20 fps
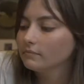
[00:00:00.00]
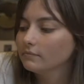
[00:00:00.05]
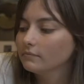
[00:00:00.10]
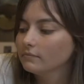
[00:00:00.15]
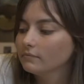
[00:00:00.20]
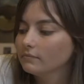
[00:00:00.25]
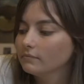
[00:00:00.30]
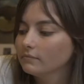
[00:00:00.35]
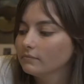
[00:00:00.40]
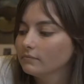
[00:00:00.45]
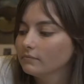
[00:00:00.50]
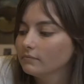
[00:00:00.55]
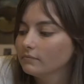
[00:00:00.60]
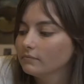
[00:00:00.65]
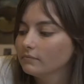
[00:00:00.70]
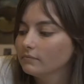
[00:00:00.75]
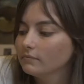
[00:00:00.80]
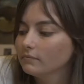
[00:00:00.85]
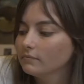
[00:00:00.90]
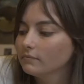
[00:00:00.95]

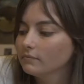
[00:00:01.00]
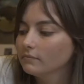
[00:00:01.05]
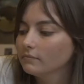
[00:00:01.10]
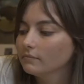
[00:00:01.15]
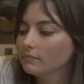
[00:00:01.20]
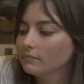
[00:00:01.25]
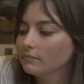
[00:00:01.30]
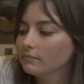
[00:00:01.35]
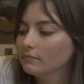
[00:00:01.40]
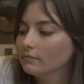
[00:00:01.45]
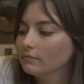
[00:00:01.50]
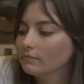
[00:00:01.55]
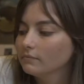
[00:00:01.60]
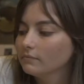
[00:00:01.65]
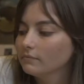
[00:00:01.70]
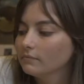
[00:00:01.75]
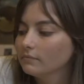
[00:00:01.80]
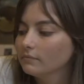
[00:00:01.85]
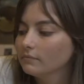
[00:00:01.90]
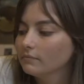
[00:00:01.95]

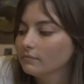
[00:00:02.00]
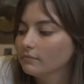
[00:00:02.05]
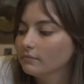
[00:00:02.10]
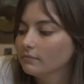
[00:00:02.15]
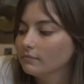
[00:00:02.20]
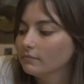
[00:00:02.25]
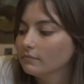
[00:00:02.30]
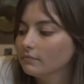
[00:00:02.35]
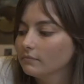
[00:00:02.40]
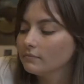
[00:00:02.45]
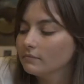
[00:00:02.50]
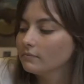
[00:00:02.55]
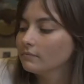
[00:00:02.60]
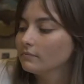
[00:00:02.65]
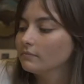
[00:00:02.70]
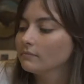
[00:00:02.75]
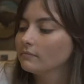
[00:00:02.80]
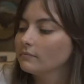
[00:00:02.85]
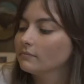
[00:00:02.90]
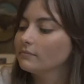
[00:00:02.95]

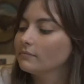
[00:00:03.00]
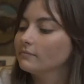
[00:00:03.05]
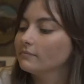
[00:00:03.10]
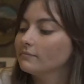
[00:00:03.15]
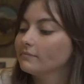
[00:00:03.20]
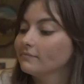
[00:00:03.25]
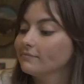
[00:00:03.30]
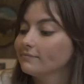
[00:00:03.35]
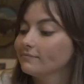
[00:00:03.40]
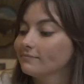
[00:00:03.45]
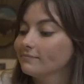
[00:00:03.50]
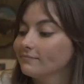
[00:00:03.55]
No words are spoken by the person on screen.